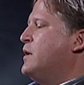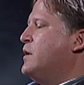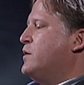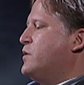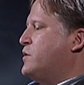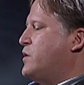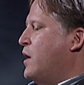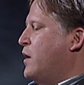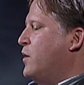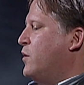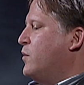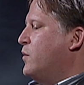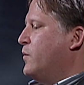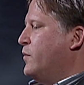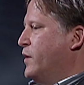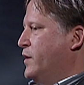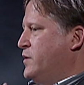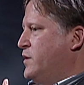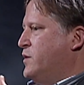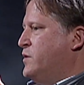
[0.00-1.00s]
So
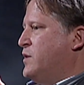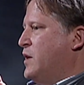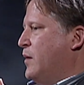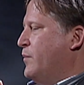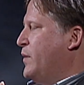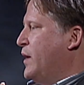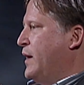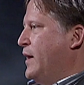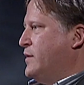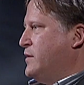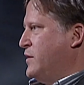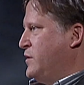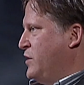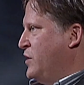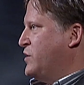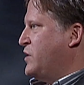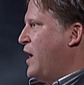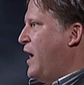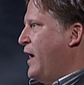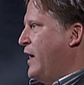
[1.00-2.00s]
this is something as a
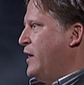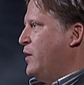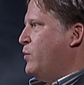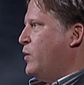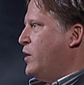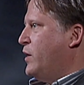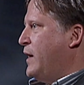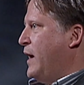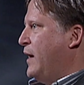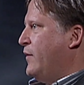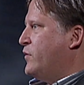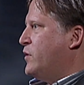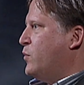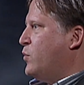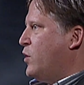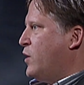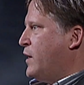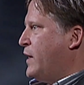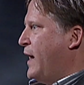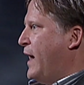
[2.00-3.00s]
society we're going to have to
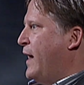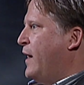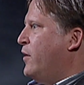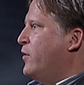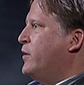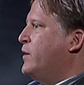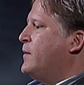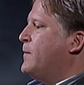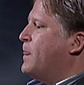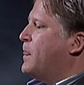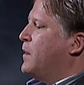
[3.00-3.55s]
work out.